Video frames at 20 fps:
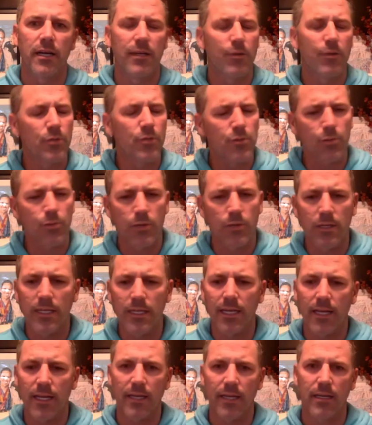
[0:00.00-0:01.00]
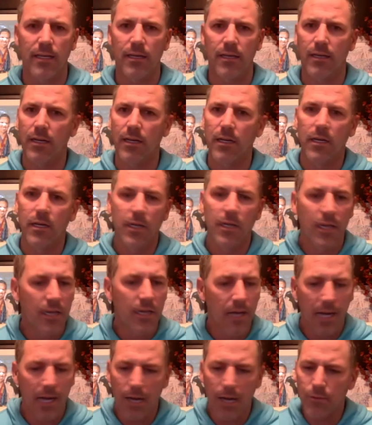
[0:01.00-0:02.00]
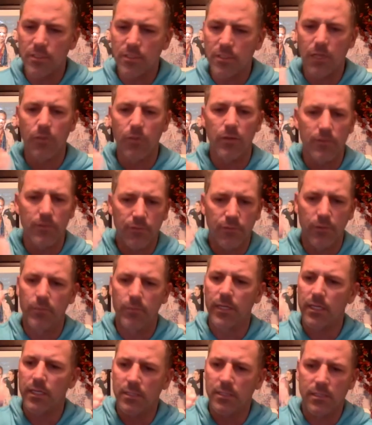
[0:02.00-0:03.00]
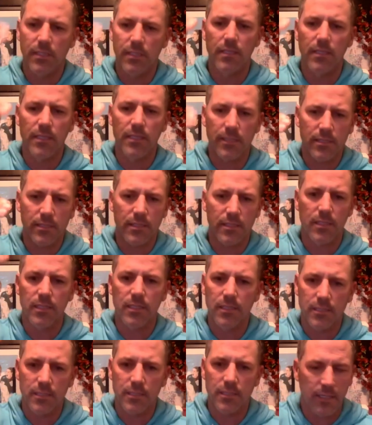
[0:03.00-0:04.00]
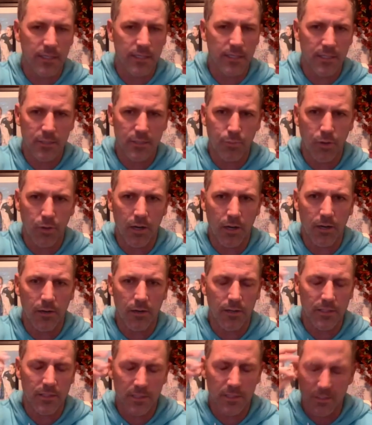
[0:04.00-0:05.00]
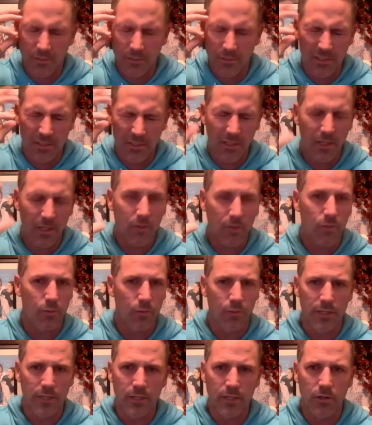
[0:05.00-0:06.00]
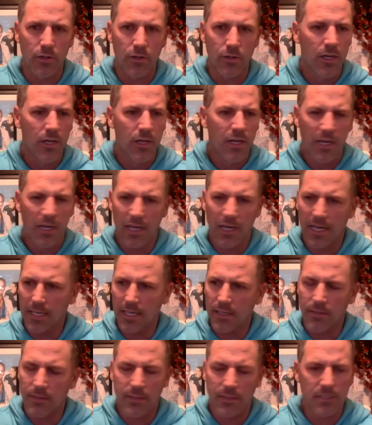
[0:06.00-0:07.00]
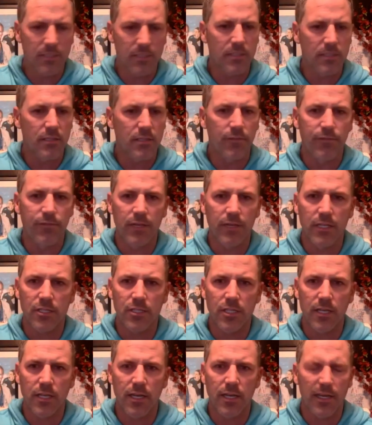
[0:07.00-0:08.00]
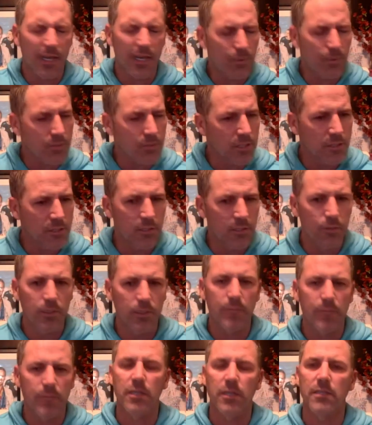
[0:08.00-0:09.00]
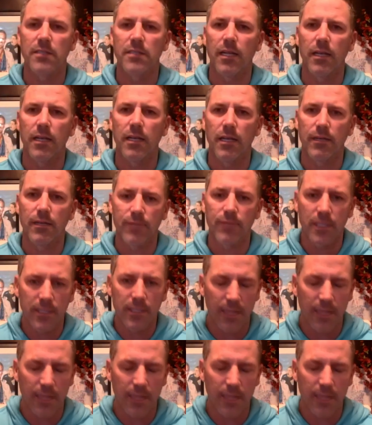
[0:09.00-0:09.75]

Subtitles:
There was really like, I was going from this to this to this and this progress. And there was no real, like, this is the finish line. I was just doing it because I loved it.